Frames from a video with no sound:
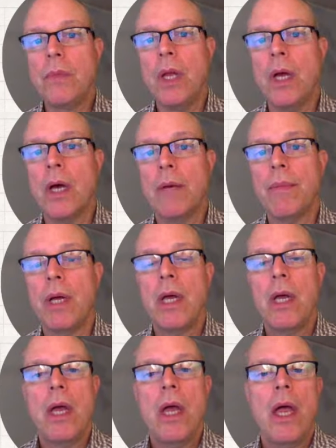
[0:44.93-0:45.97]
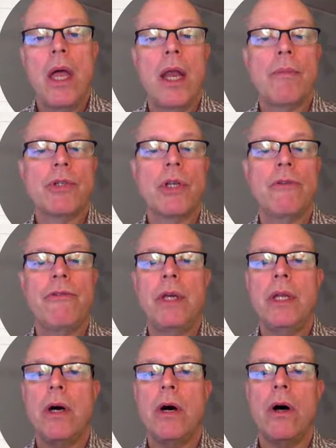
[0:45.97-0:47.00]
Um, and I'm just going to
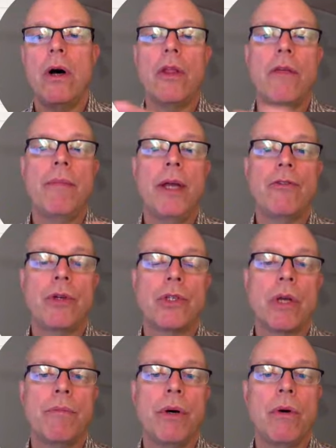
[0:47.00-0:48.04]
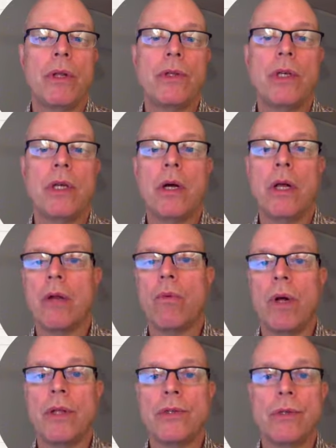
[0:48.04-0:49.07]
feed all the matrix components in all at
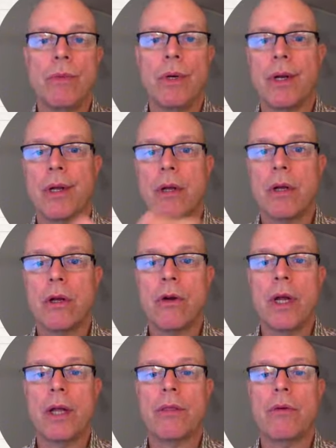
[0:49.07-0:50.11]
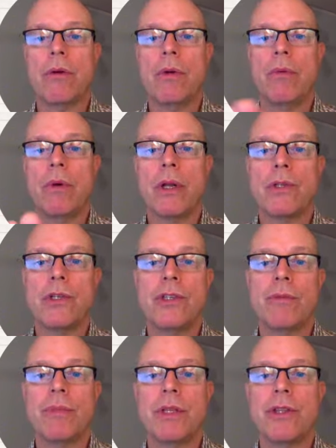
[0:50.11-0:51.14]
once, and we're going to crank it through, and we're going to see
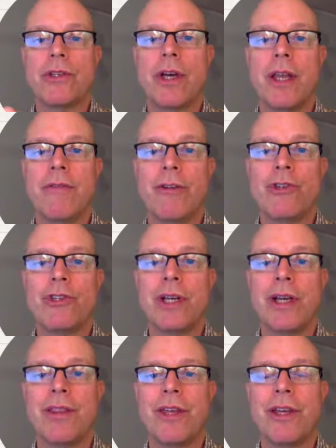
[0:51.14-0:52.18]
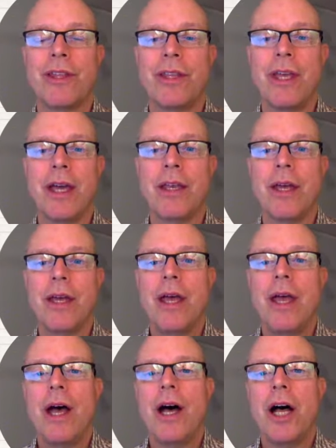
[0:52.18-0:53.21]
something that's kind of interesting, I think, in the end.
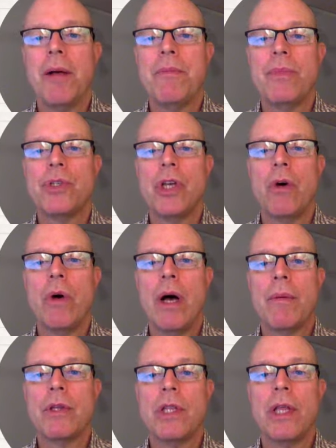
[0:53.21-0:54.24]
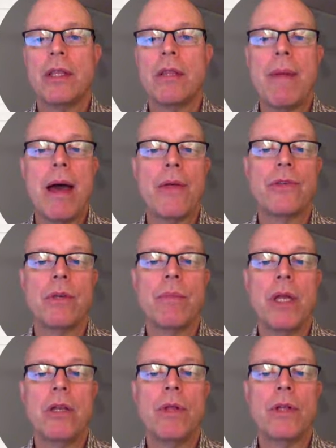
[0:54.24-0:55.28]
Um, so I'm going to select the math
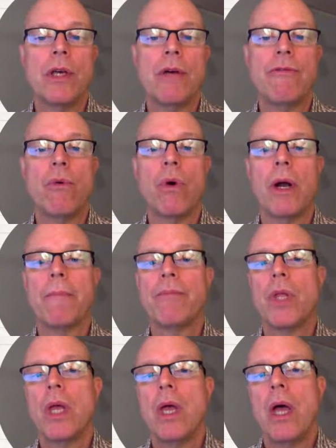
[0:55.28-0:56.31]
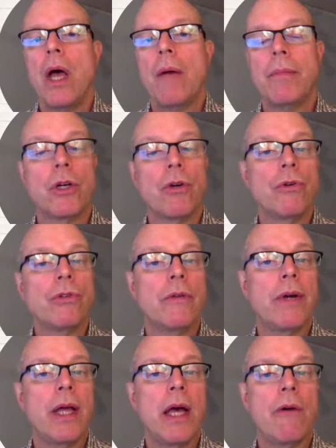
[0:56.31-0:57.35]
submenu, that's F4. I'm going to cruise
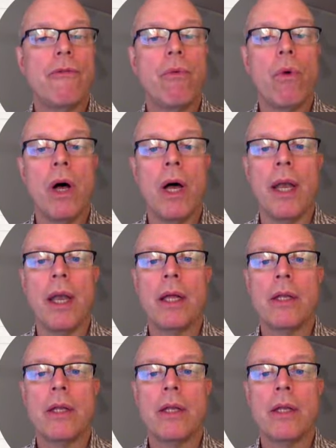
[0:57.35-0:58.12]
over to F1